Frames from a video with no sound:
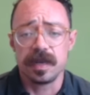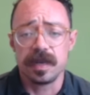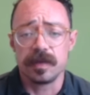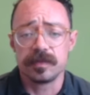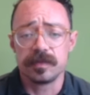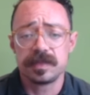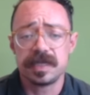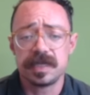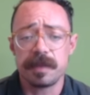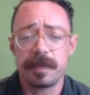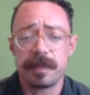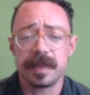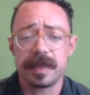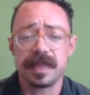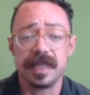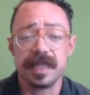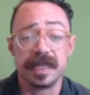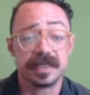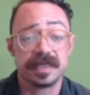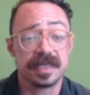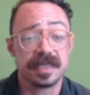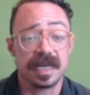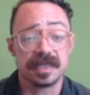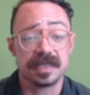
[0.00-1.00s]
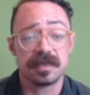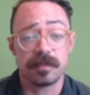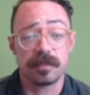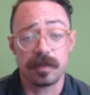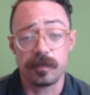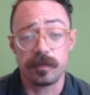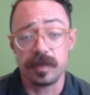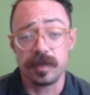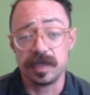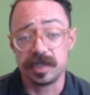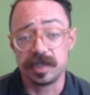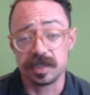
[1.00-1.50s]
typically that's not something
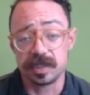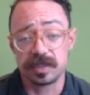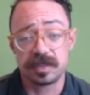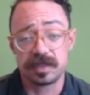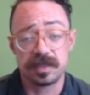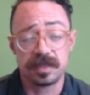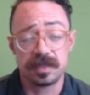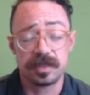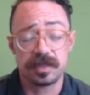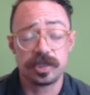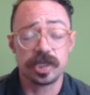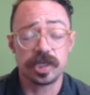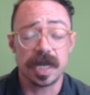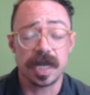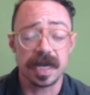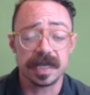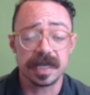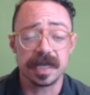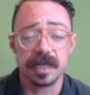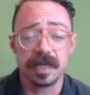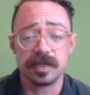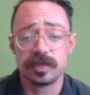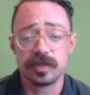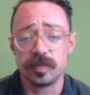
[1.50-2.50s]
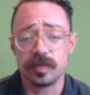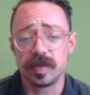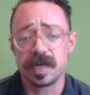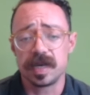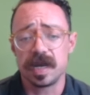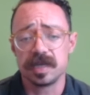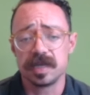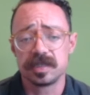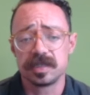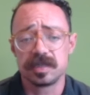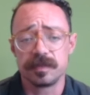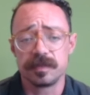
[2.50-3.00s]
we just shotgun to a
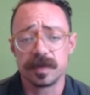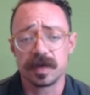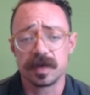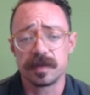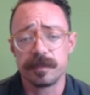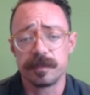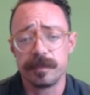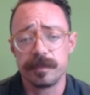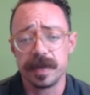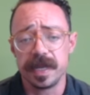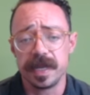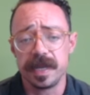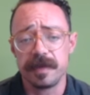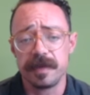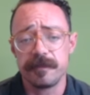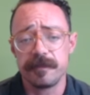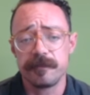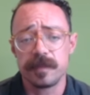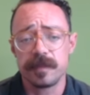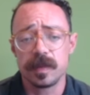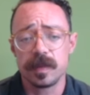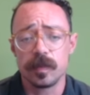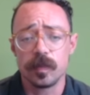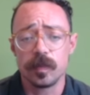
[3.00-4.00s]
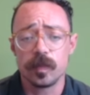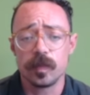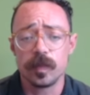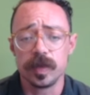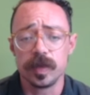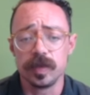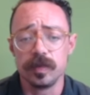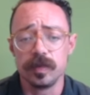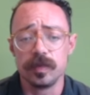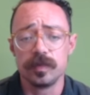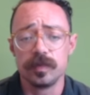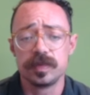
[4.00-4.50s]
customer, but when
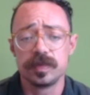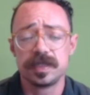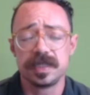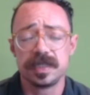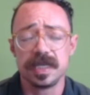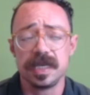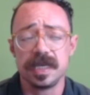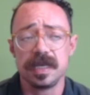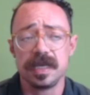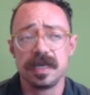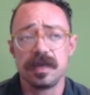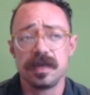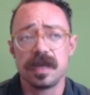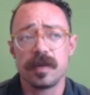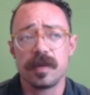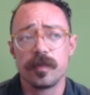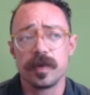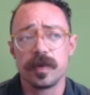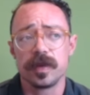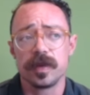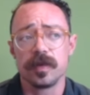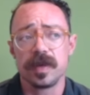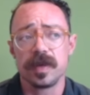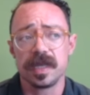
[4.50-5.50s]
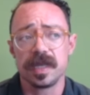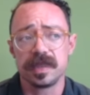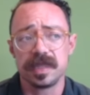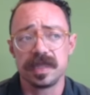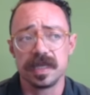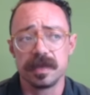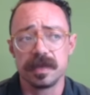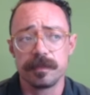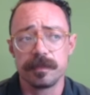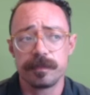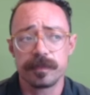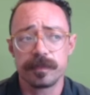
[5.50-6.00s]
you see where you get
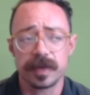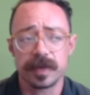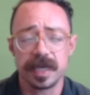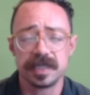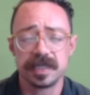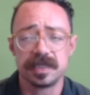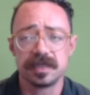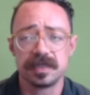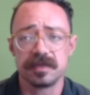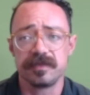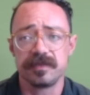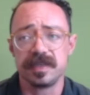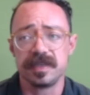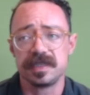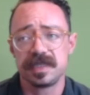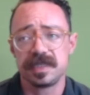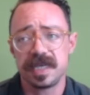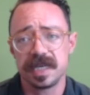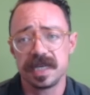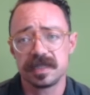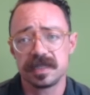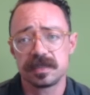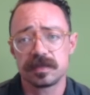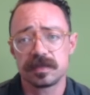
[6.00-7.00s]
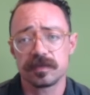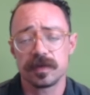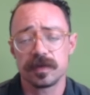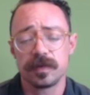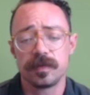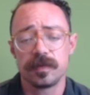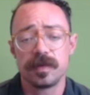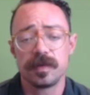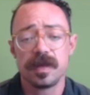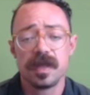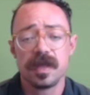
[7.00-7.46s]
the prices of these kits through,